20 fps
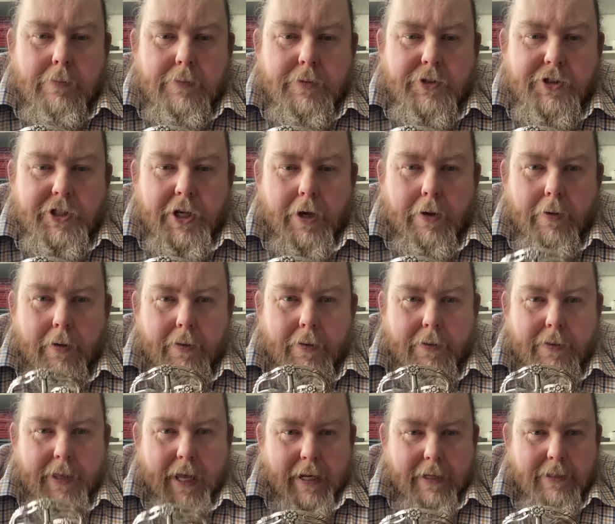So
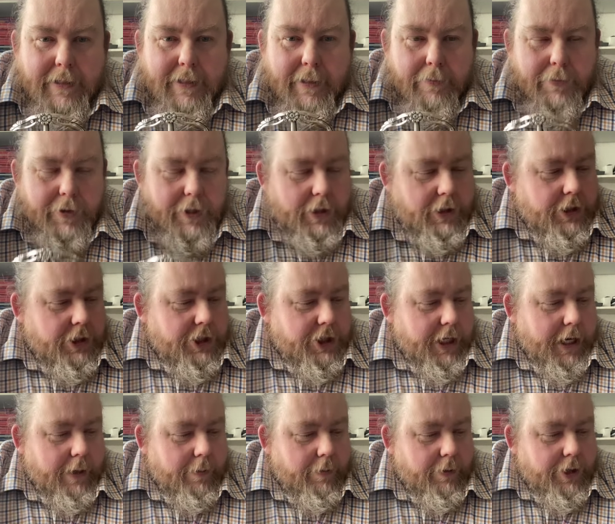that's something to
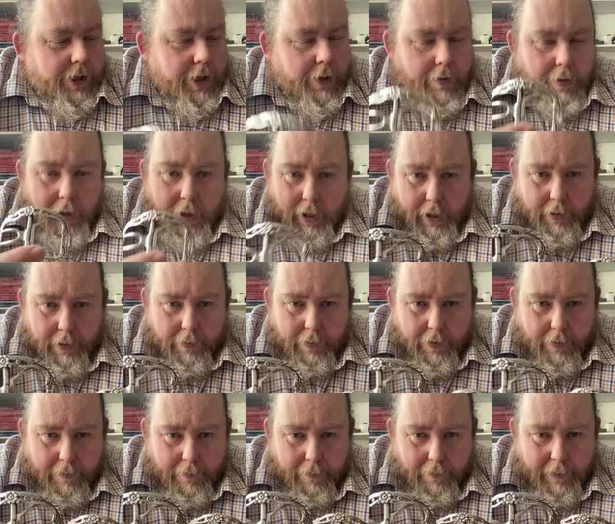share with you, and I hope
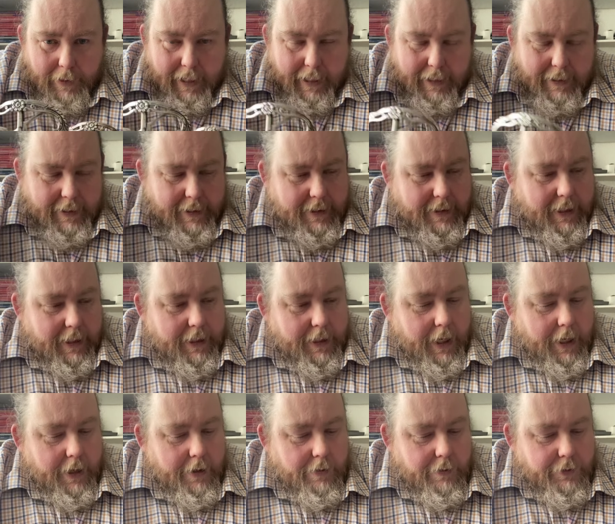you're glad to see
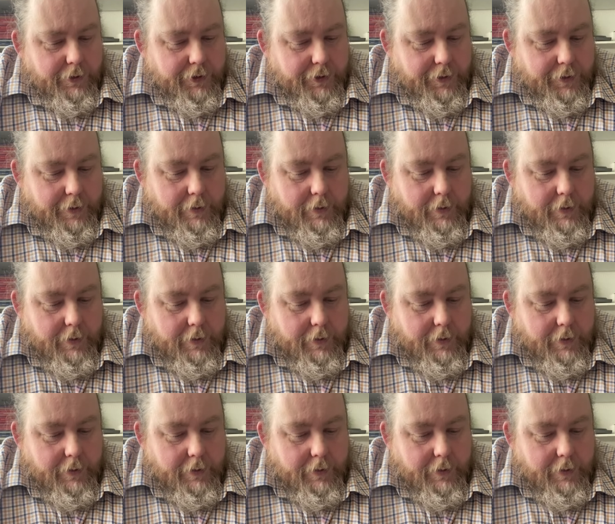those.